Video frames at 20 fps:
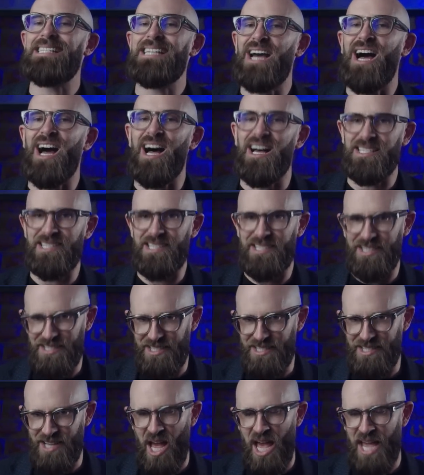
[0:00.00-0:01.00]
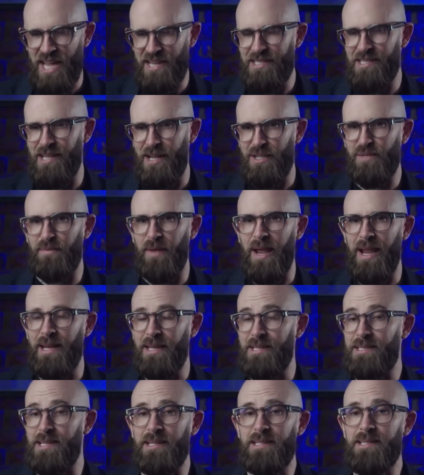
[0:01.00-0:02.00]
cast aside such
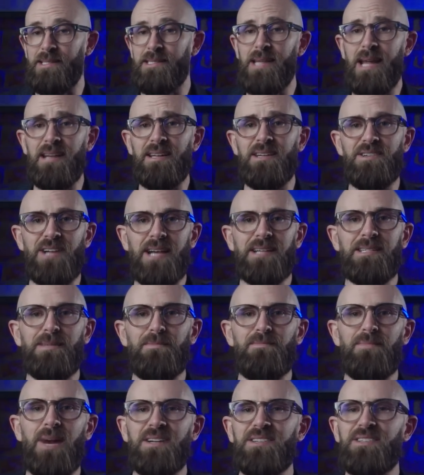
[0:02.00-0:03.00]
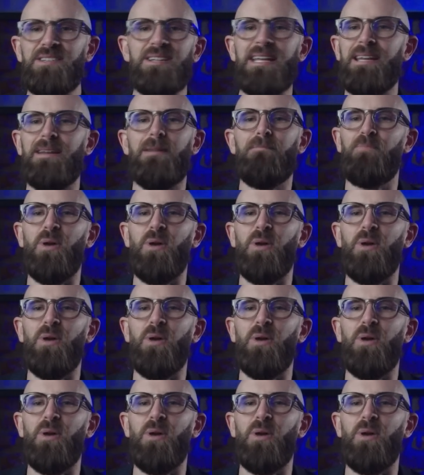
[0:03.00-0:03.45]
failures and instead inject some much-needed